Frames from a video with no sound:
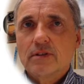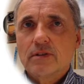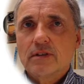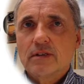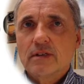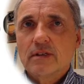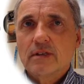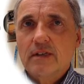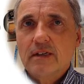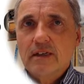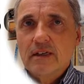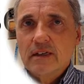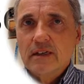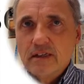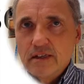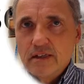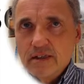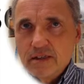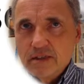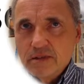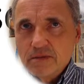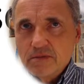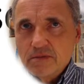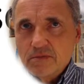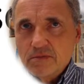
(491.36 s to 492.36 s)
due to the
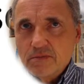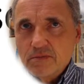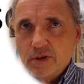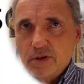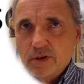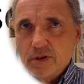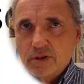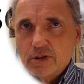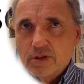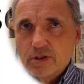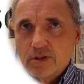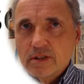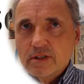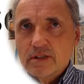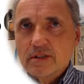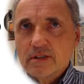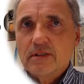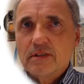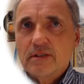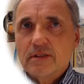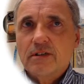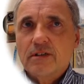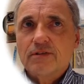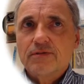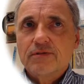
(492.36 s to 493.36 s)

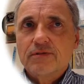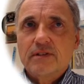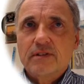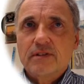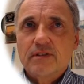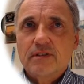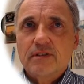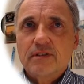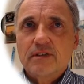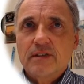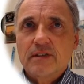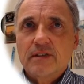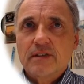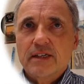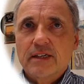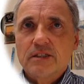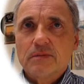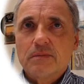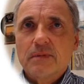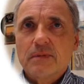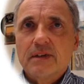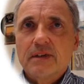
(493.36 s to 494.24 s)
portion of the